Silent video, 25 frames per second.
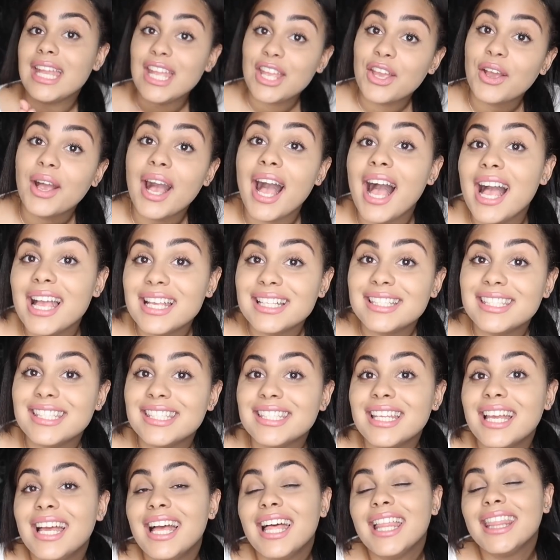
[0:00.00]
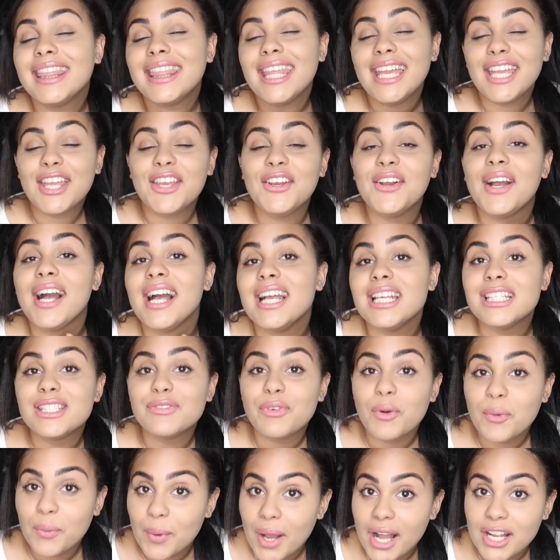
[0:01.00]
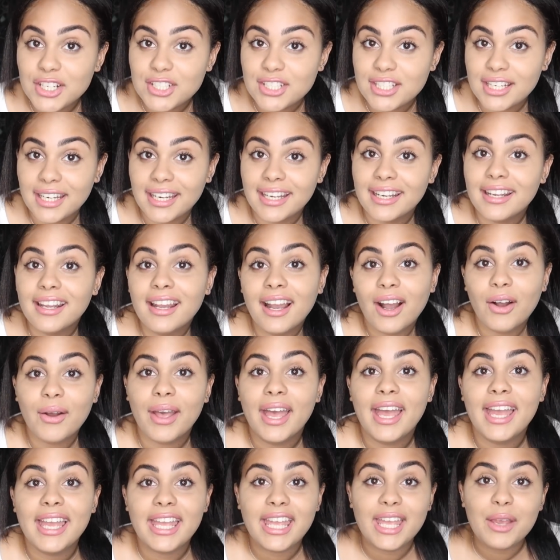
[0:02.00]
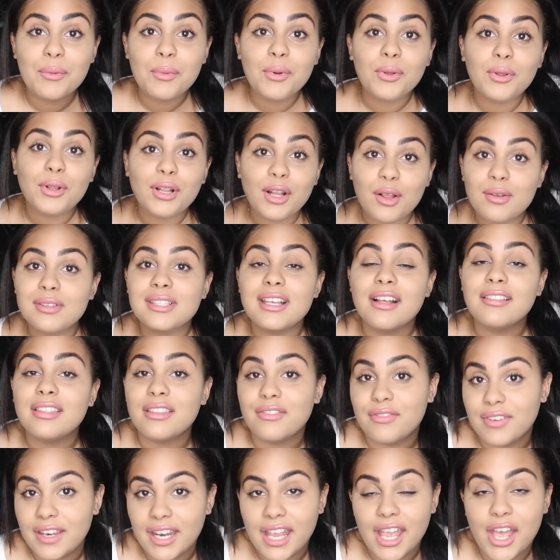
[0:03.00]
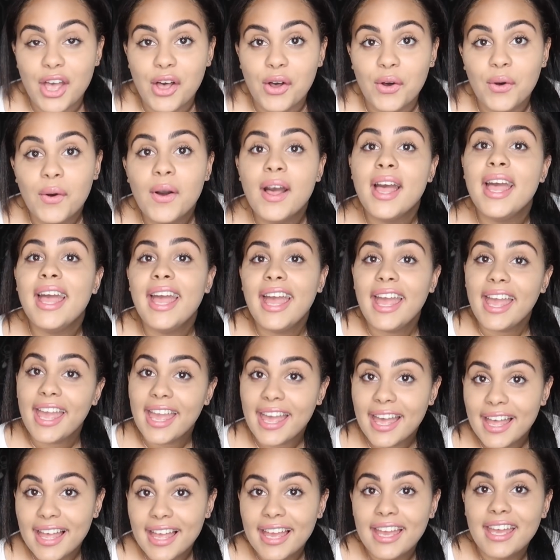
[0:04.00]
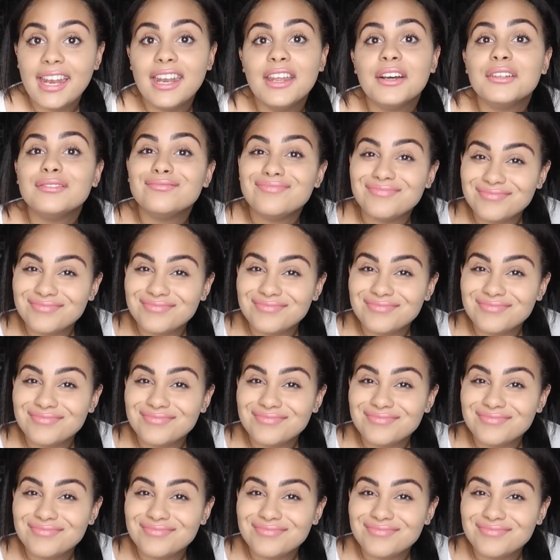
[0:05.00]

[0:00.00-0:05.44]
thank, you guys, thank you guys for watching. Okay, he will close out the video and.